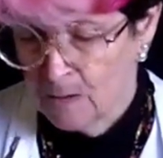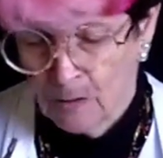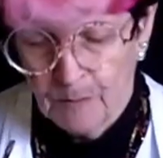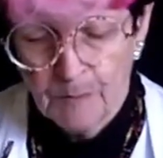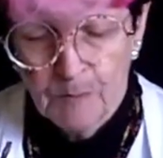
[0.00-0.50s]

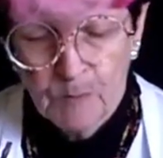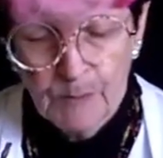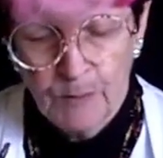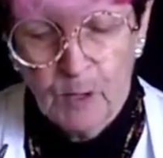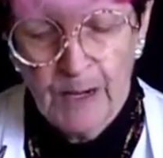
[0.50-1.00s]
So
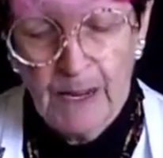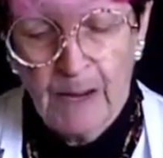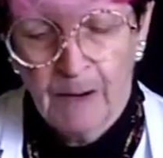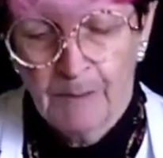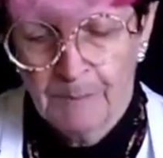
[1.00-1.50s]
we've got
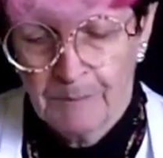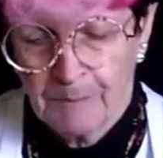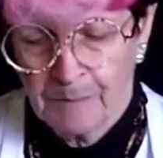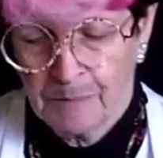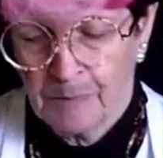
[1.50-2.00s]
our
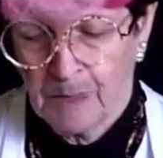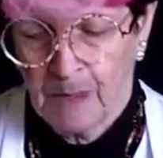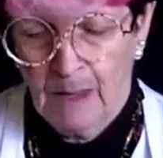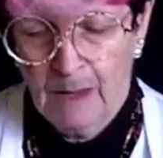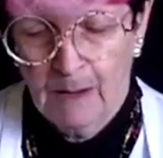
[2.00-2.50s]

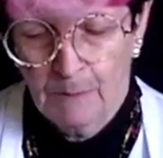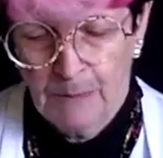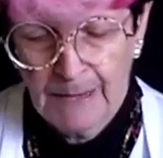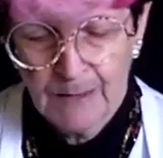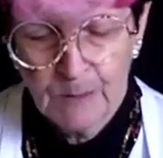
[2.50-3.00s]

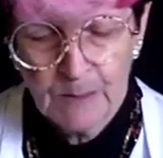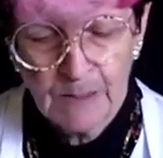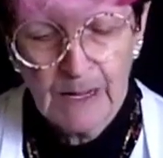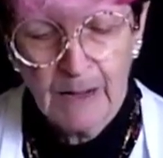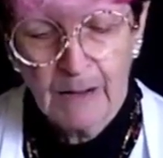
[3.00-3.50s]
placements
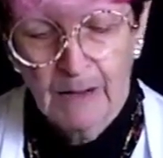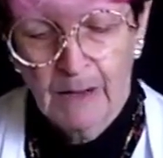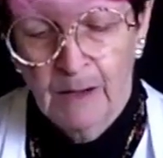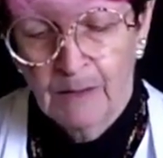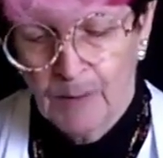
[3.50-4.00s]
now,
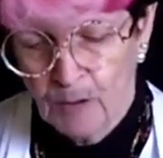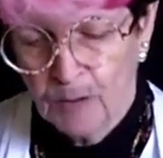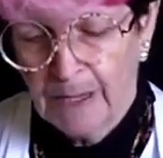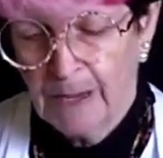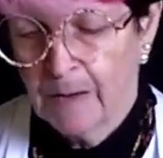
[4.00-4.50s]

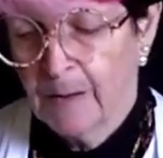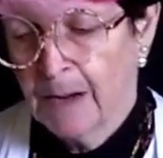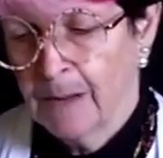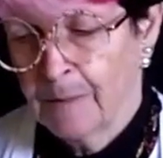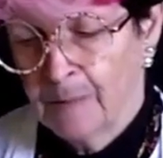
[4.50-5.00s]
focal
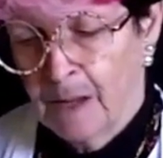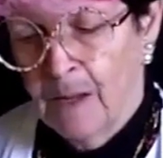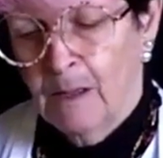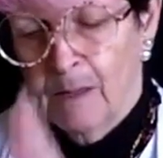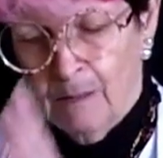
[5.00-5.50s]
area,
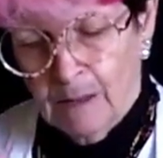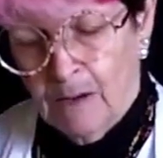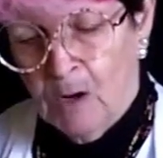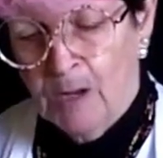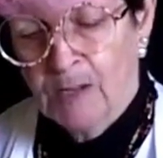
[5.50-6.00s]

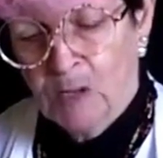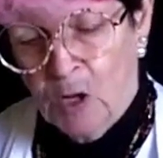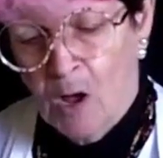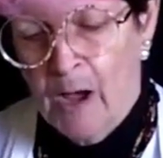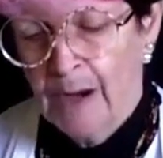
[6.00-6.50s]
nice
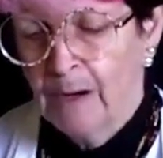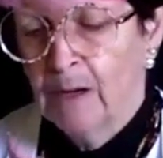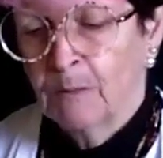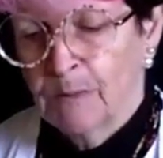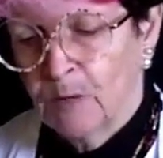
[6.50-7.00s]
line,
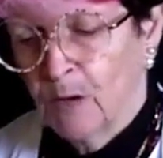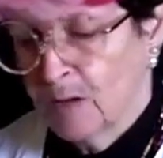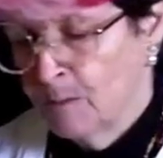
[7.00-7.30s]
we've got